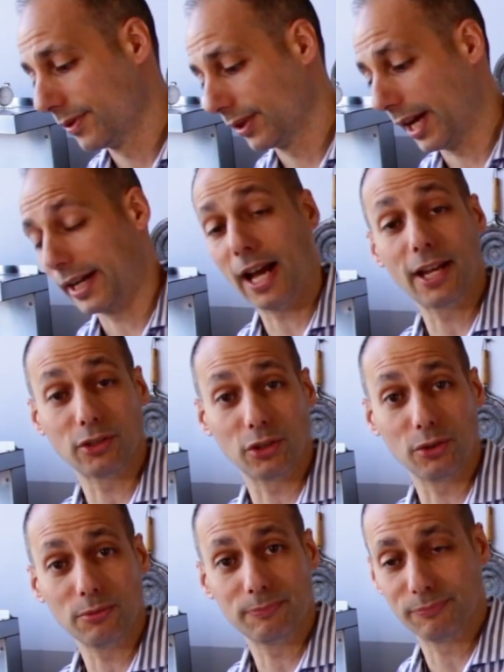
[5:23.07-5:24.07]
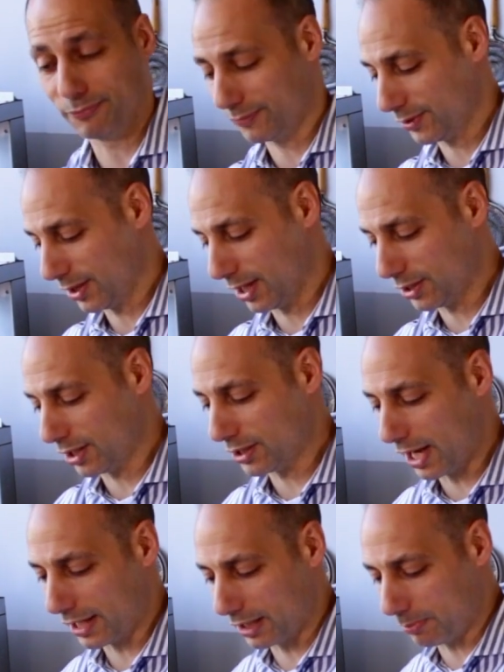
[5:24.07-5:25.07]
like I do, it's
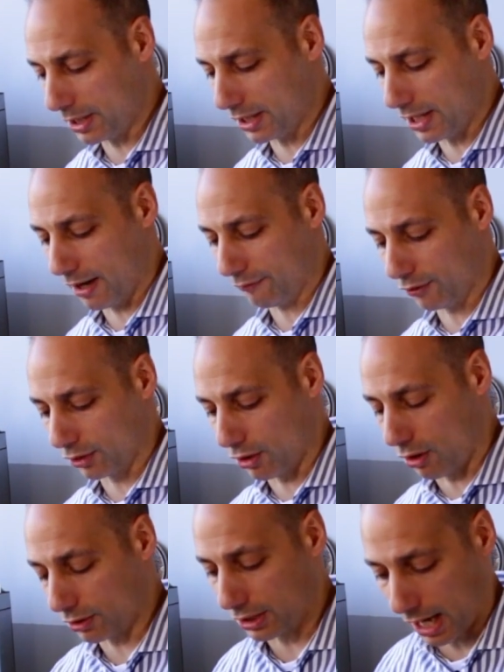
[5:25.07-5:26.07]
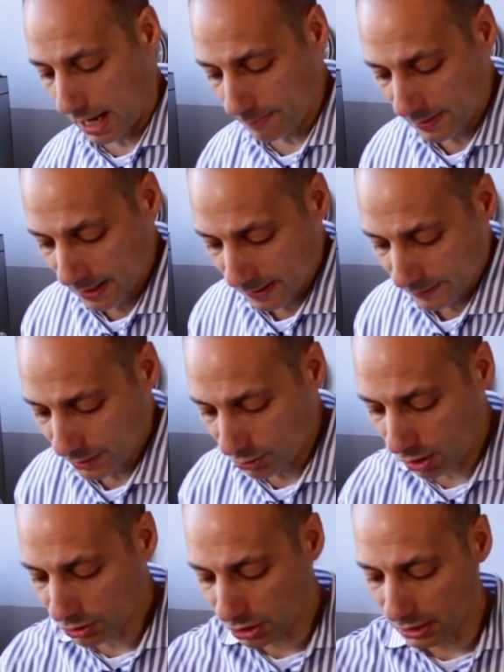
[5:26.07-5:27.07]
not going to be in there for a long time. And
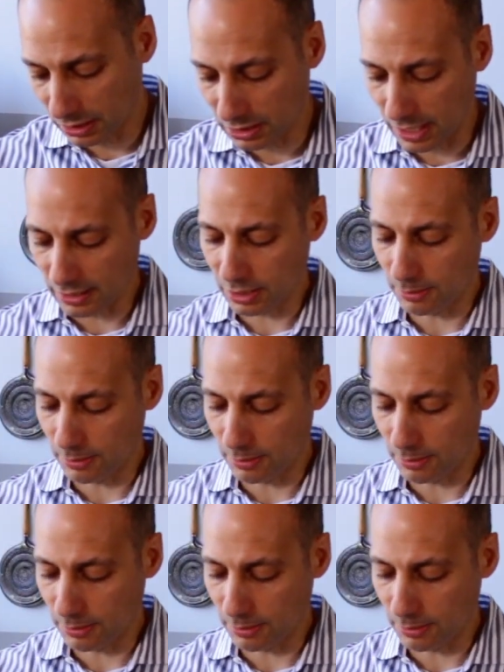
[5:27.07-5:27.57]
you're also going to take